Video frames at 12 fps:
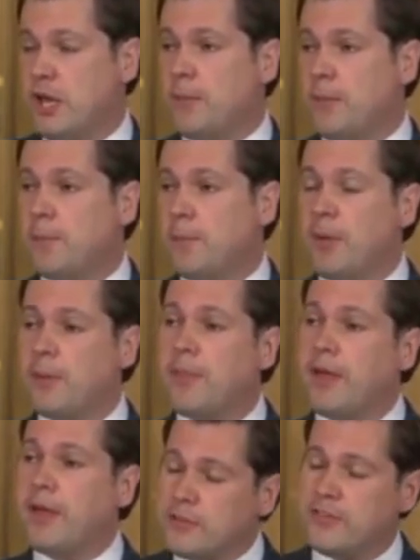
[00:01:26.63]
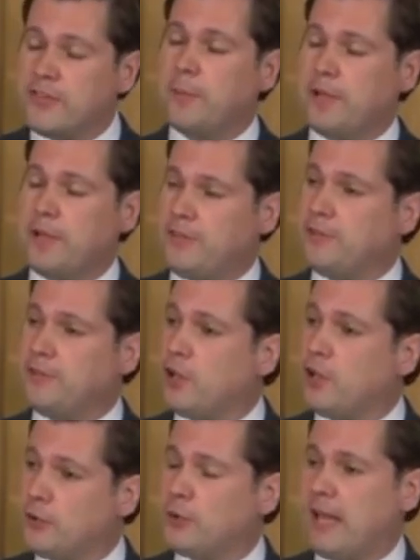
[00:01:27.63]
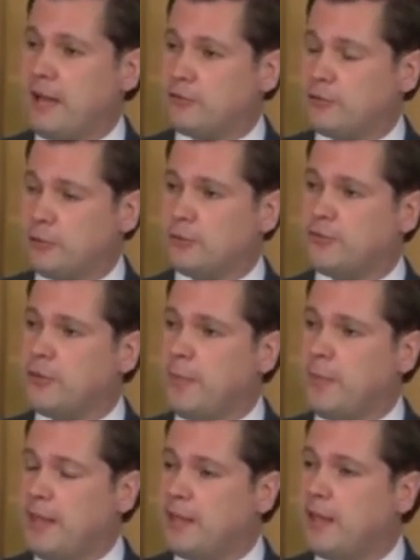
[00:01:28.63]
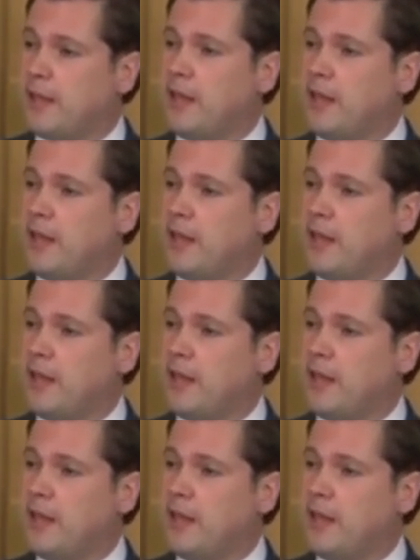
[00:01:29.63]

but there is the ability for local councils to make